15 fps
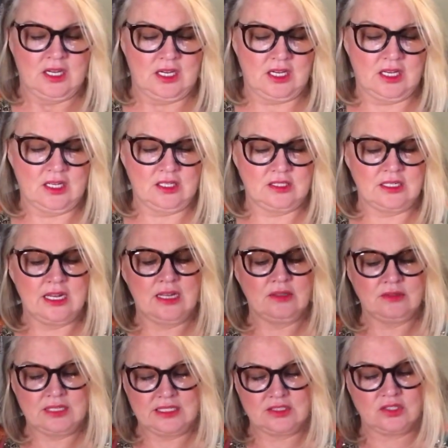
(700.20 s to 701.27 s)

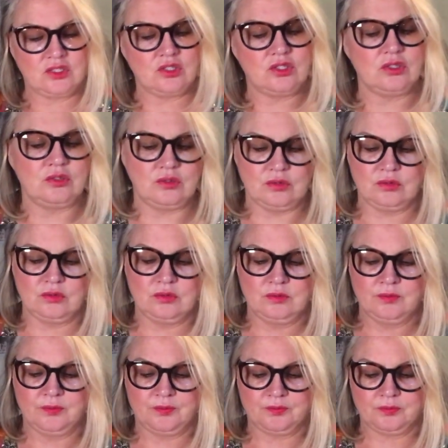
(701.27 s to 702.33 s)
Now let's do
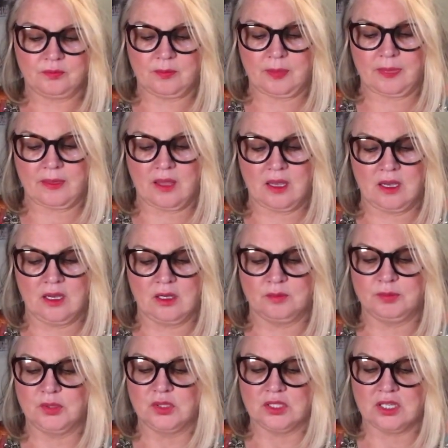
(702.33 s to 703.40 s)

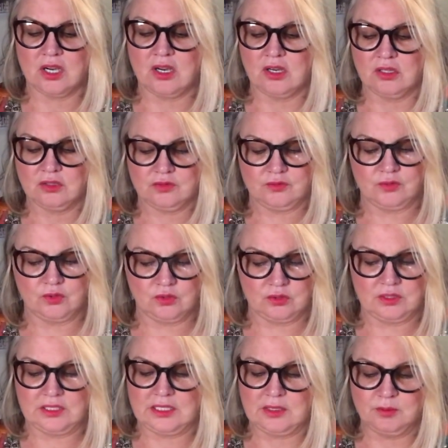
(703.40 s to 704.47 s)
pull a card for
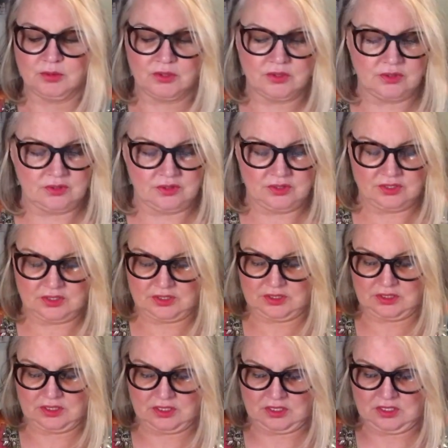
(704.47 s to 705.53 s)

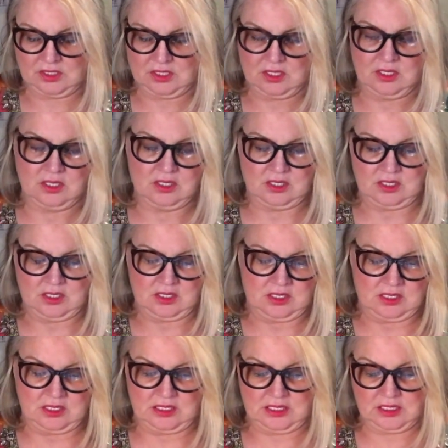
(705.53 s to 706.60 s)
Librans
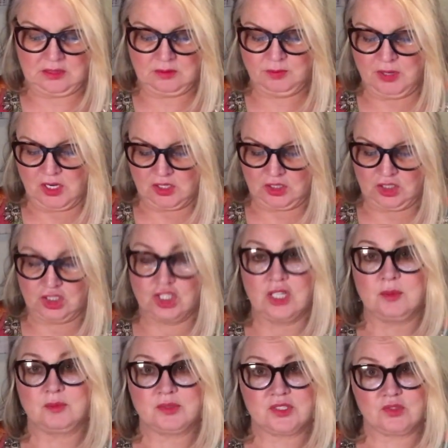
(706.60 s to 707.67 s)
in
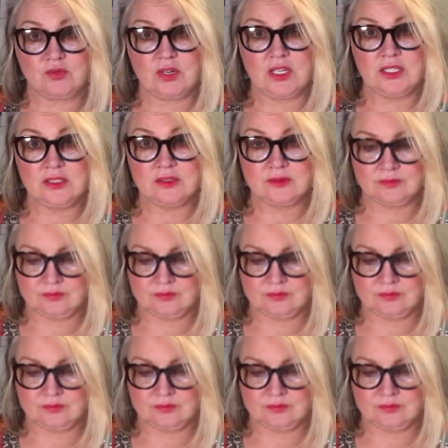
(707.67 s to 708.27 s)
partnerships, right?